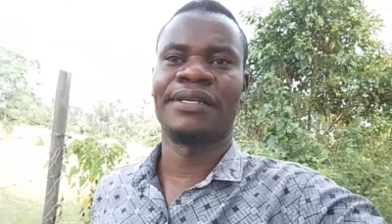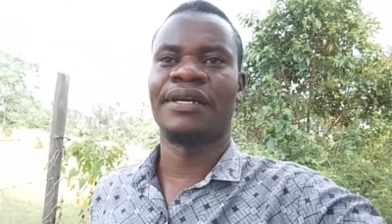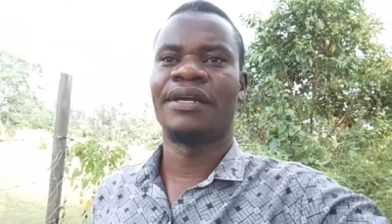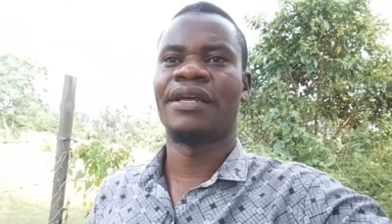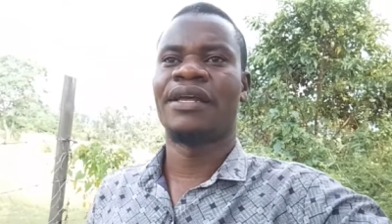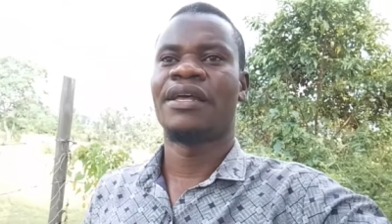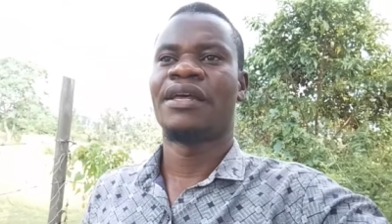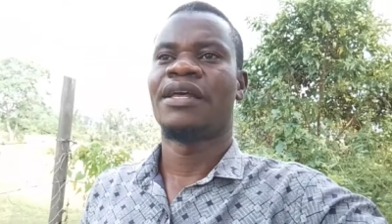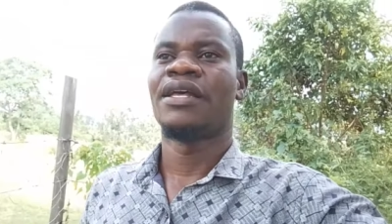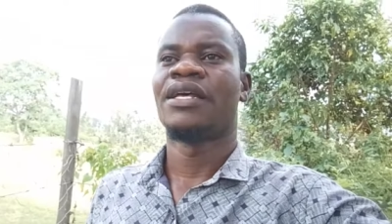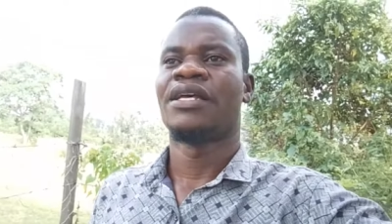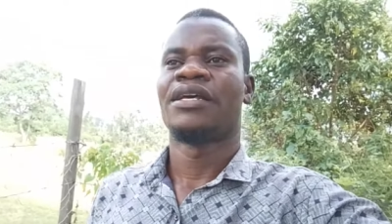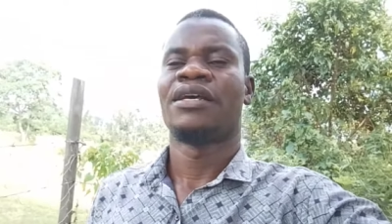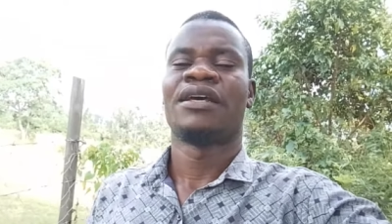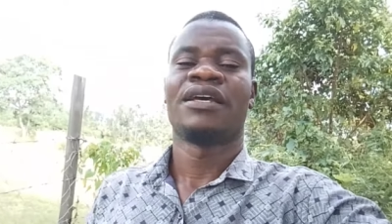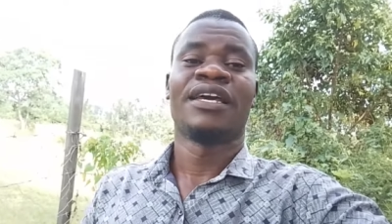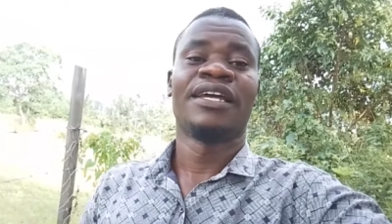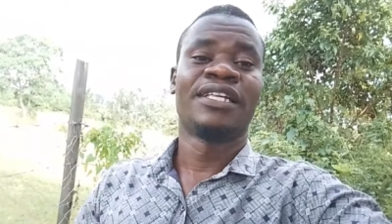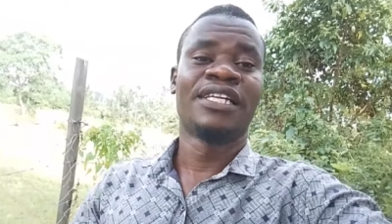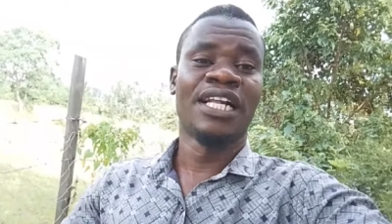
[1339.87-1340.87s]
the river
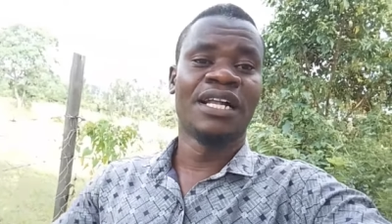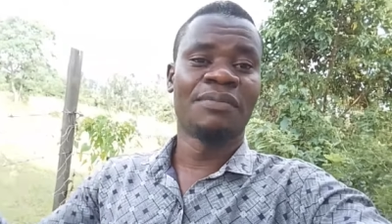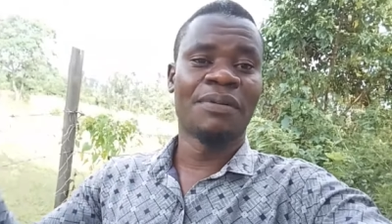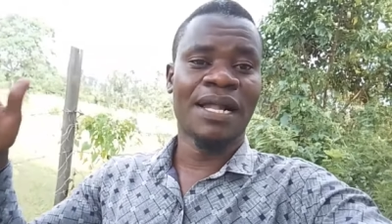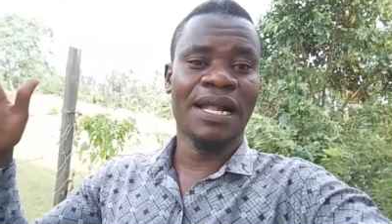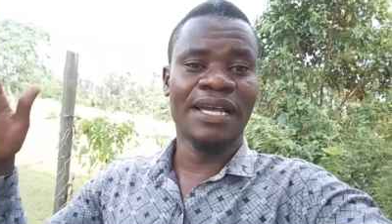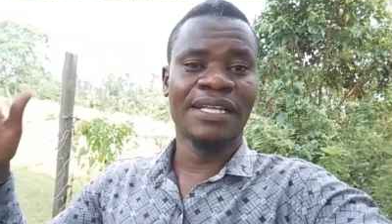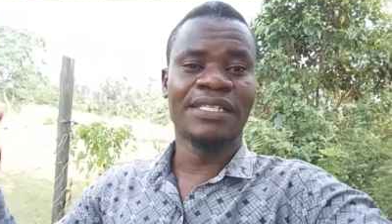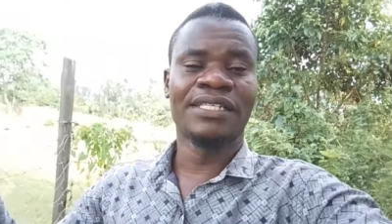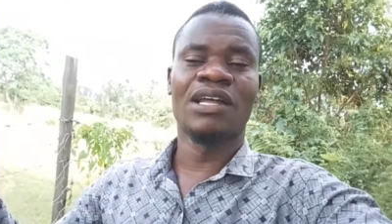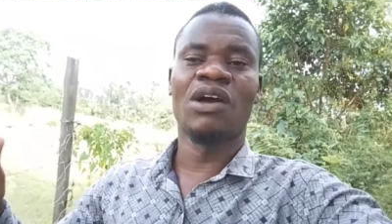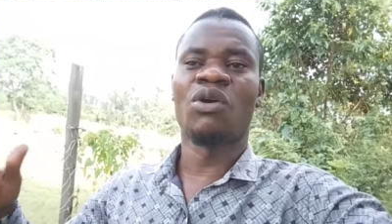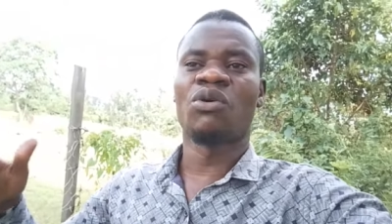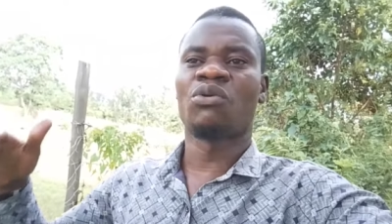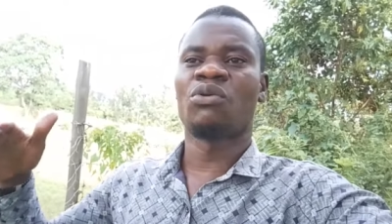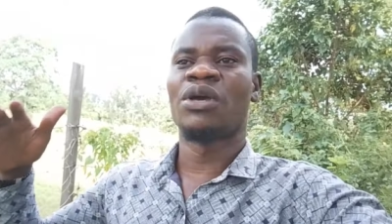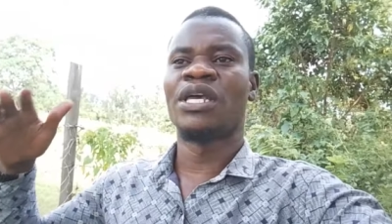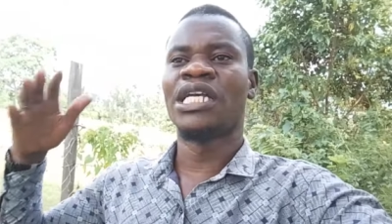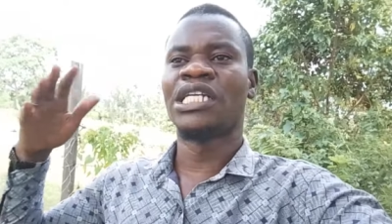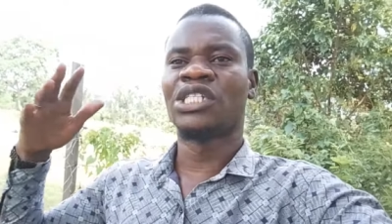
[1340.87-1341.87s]
right now his home
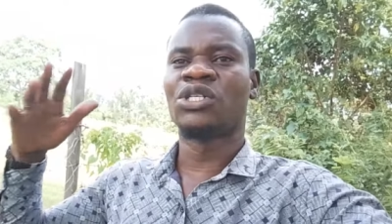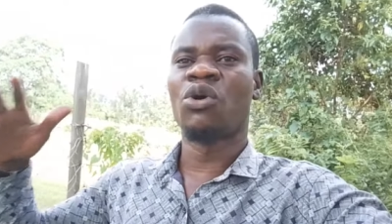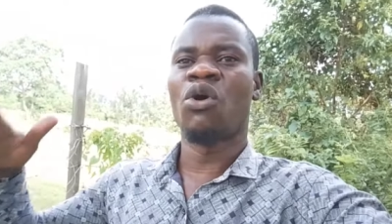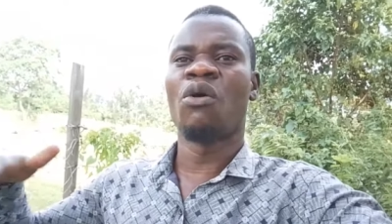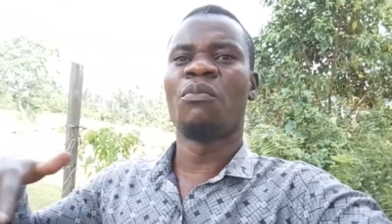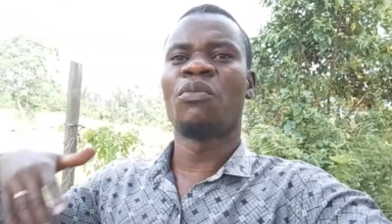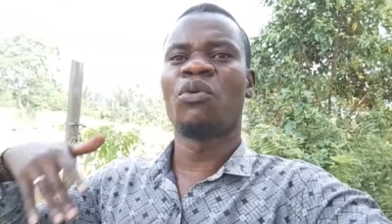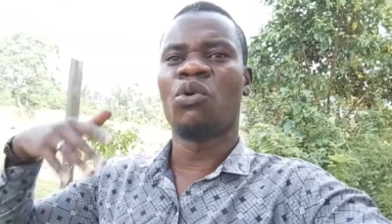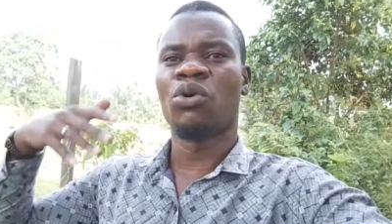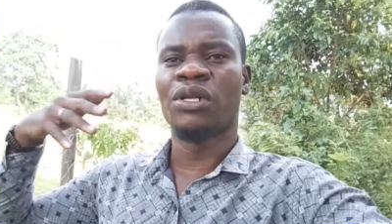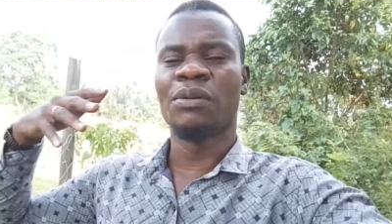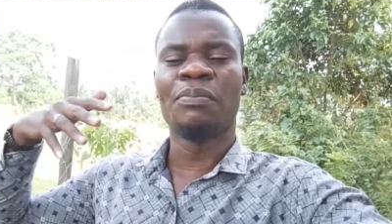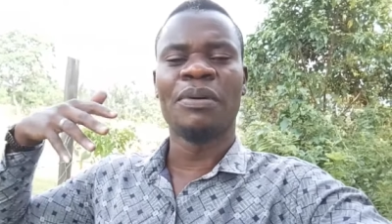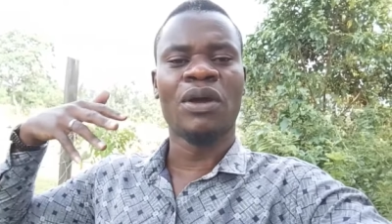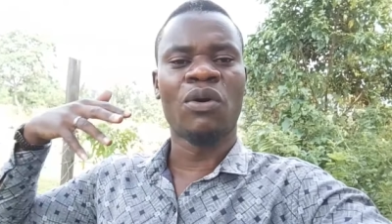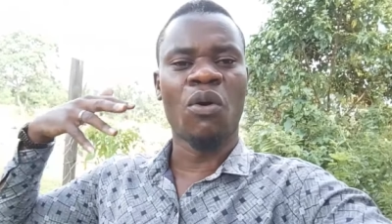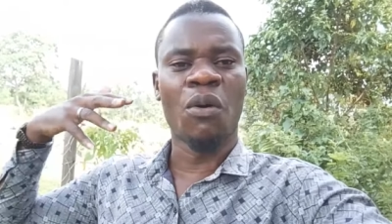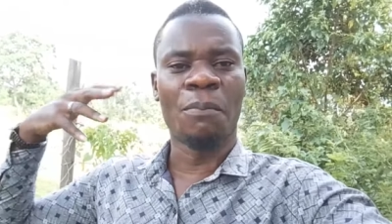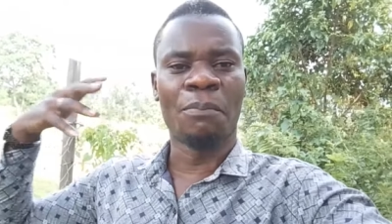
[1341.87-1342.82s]
could be complete